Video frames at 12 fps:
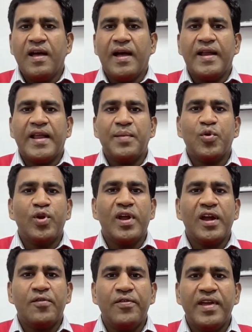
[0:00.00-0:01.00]
And I'm
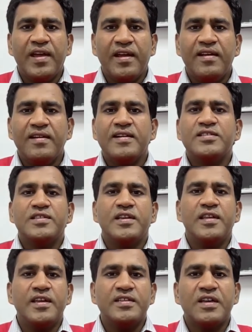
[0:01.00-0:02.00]
gonna create a
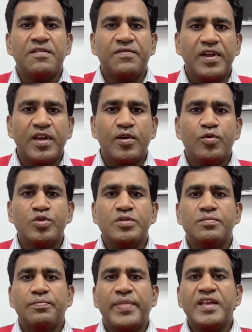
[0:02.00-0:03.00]
series of
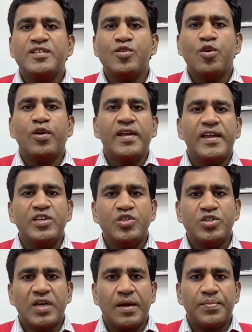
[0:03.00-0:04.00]
videos based on
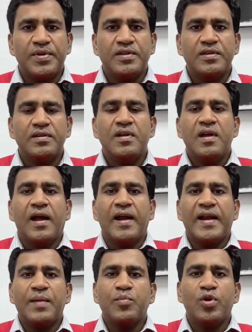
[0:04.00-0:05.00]
each chapter,
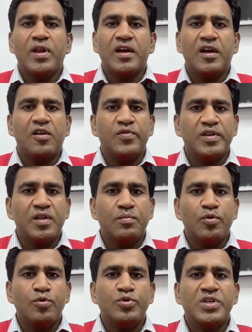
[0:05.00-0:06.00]
and I'm gonna cover the
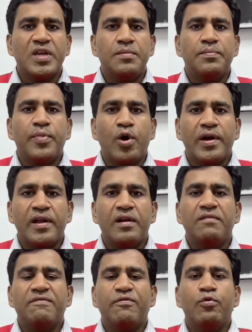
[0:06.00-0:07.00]
most
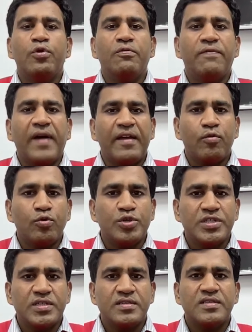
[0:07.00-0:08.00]
important four to five
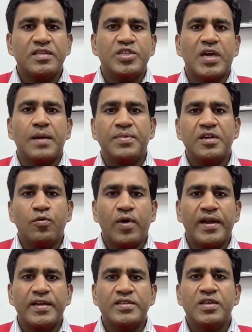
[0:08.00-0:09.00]
questions chapter
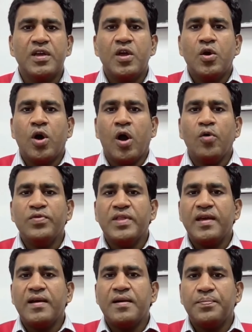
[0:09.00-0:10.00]
wise, how
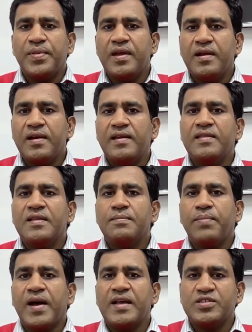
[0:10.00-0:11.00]
they appeared in the
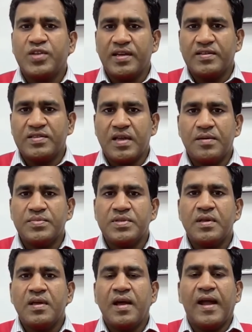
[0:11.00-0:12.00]
past
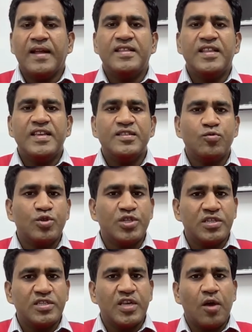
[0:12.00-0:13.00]
exams. And these
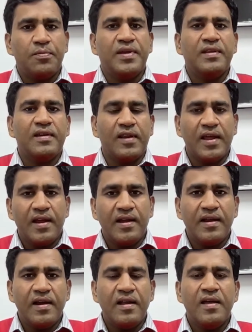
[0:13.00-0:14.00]
questions have been
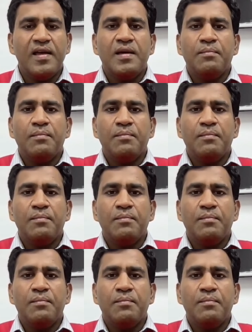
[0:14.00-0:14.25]
created